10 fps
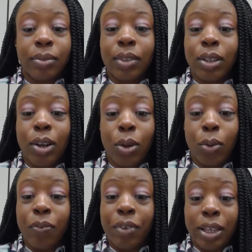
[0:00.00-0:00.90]
no
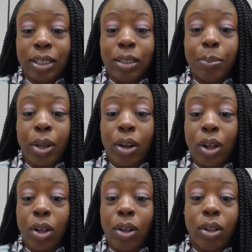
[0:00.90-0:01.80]
offense, but
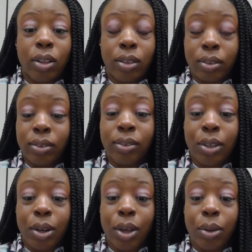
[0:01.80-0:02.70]
all,
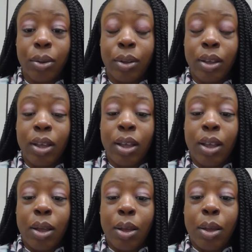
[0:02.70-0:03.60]

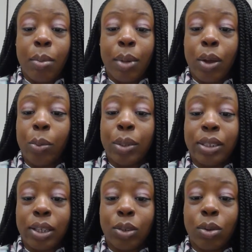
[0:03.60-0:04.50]
my
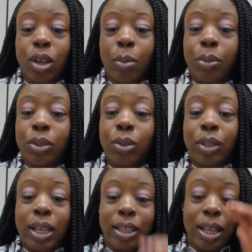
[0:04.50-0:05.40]
homosexual couples who
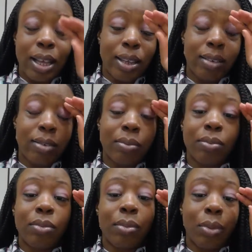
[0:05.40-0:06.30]
think that,
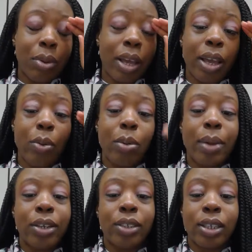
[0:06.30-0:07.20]
okay, we
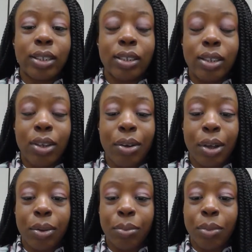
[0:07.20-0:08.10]
might just,
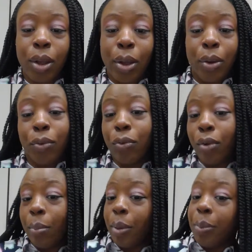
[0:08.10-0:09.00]

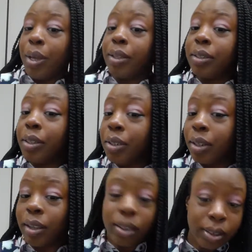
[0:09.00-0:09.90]
rub up against each
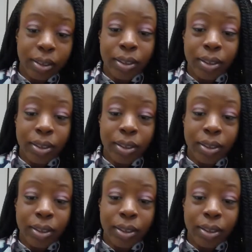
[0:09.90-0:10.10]
other.